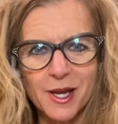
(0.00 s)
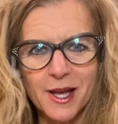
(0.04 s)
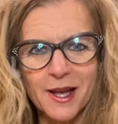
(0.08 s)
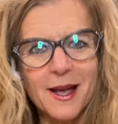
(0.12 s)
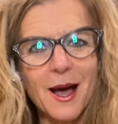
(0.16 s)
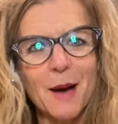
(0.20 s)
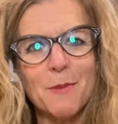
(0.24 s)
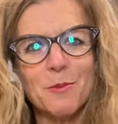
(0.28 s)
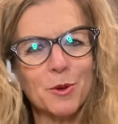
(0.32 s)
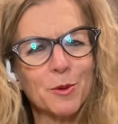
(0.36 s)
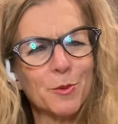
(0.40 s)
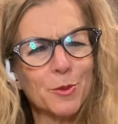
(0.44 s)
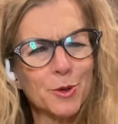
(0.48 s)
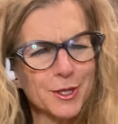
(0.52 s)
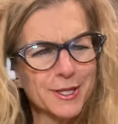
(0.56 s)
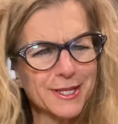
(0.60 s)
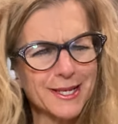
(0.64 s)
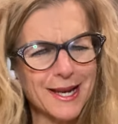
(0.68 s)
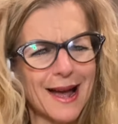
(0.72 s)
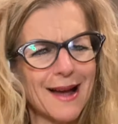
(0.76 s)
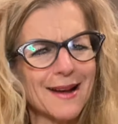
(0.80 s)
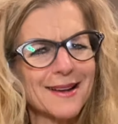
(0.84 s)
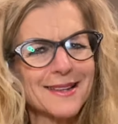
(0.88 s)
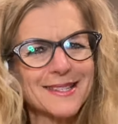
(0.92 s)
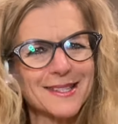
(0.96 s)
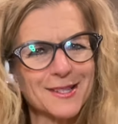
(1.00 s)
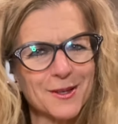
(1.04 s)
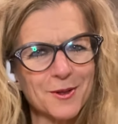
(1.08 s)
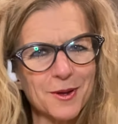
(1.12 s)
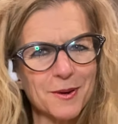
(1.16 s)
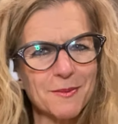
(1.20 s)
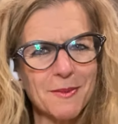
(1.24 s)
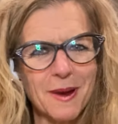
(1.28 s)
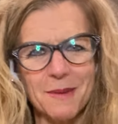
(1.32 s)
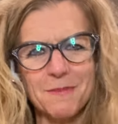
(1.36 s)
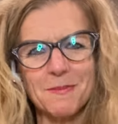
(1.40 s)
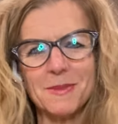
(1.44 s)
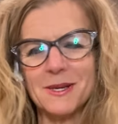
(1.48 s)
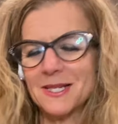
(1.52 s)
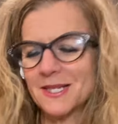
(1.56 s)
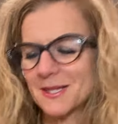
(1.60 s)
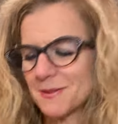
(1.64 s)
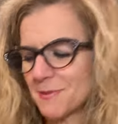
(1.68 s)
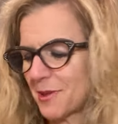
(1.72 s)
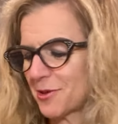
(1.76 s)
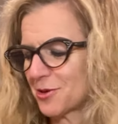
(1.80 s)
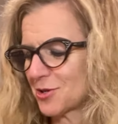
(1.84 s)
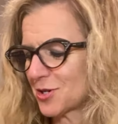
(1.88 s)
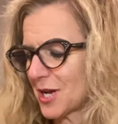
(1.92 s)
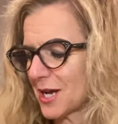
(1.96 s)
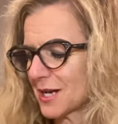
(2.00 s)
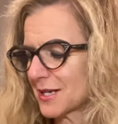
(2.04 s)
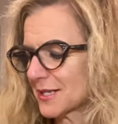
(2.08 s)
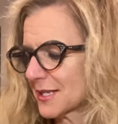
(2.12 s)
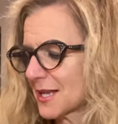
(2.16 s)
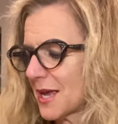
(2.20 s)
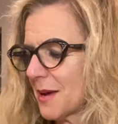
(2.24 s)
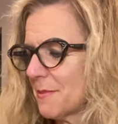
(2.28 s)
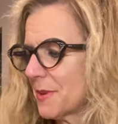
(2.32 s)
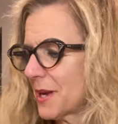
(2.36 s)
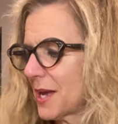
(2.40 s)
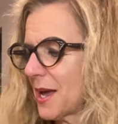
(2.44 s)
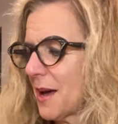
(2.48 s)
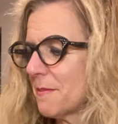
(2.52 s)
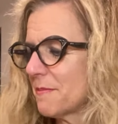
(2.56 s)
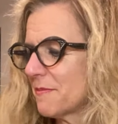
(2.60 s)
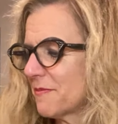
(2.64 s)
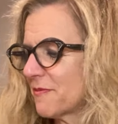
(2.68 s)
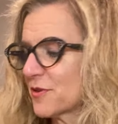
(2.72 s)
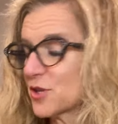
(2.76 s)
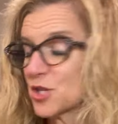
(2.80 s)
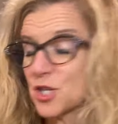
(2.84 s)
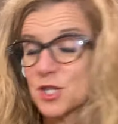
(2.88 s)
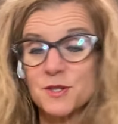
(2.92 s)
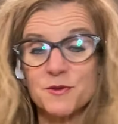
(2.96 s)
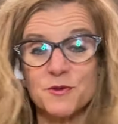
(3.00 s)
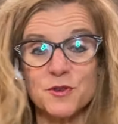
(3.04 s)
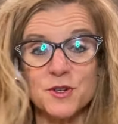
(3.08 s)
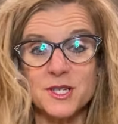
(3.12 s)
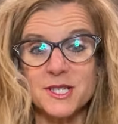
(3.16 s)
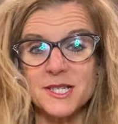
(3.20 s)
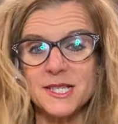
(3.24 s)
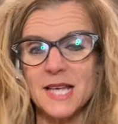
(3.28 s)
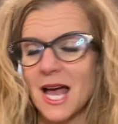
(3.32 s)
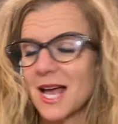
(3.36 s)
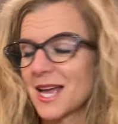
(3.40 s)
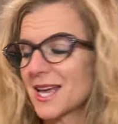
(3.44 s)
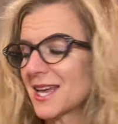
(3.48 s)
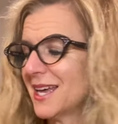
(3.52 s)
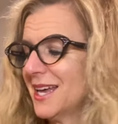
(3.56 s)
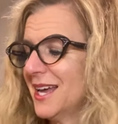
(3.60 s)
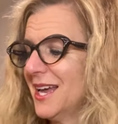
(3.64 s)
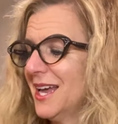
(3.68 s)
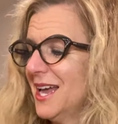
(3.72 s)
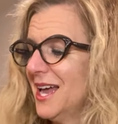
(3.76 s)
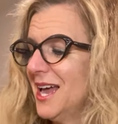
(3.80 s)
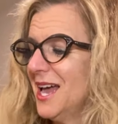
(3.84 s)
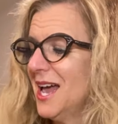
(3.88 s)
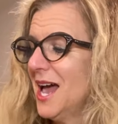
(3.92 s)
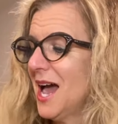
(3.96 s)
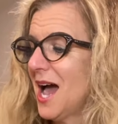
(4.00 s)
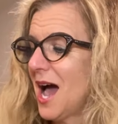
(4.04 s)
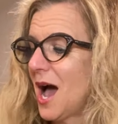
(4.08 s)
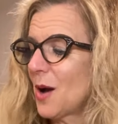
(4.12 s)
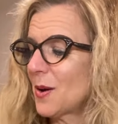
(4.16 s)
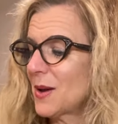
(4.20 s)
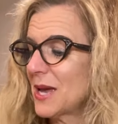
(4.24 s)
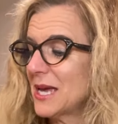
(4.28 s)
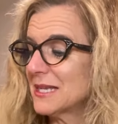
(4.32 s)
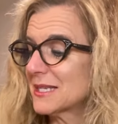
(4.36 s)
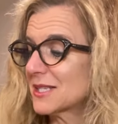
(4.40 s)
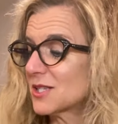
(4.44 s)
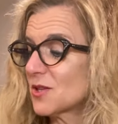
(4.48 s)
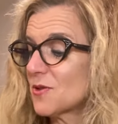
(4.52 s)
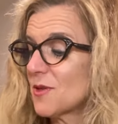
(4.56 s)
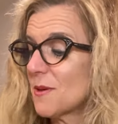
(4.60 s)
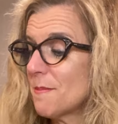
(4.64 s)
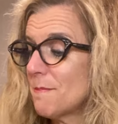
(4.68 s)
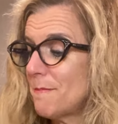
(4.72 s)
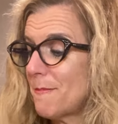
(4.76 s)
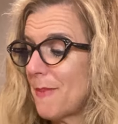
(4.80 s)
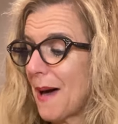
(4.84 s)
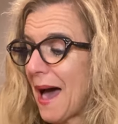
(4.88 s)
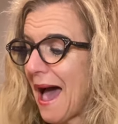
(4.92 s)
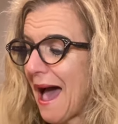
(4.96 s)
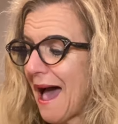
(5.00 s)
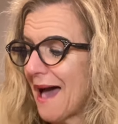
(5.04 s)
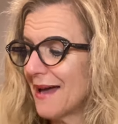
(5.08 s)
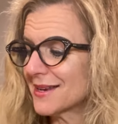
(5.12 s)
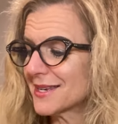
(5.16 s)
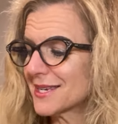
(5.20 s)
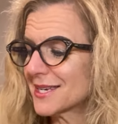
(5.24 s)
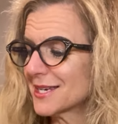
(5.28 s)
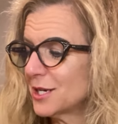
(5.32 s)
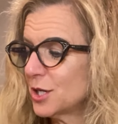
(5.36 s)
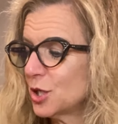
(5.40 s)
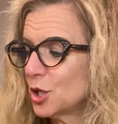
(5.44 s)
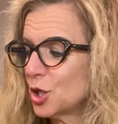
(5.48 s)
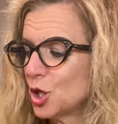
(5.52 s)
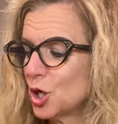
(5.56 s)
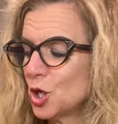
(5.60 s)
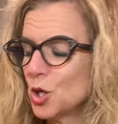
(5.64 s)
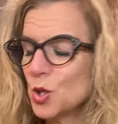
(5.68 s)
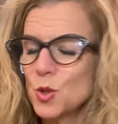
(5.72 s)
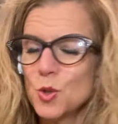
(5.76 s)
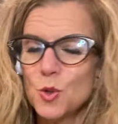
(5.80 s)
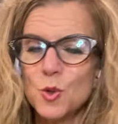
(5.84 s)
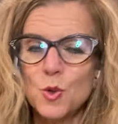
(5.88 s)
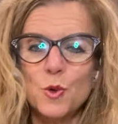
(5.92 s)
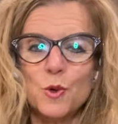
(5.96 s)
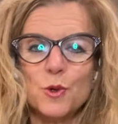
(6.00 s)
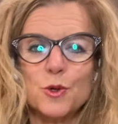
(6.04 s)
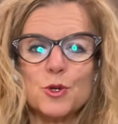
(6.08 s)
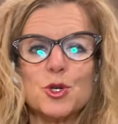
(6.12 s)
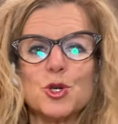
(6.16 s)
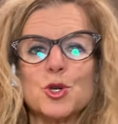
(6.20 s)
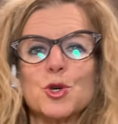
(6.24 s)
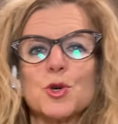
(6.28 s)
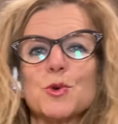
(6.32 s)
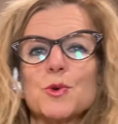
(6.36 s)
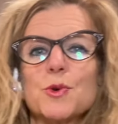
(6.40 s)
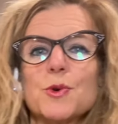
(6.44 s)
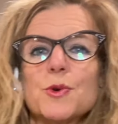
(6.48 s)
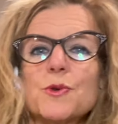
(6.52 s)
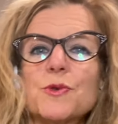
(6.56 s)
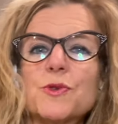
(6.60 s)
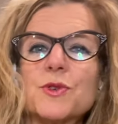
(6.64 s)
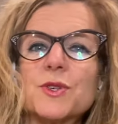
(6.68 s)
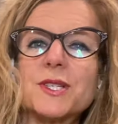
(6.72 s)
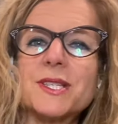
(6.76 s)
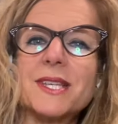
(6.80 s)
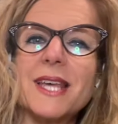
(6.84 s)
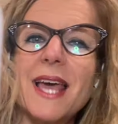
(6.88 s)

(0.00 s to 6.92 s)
a couple more decks, so there might be some other decks coming up for just for a sec. Okay, so the bat, new truths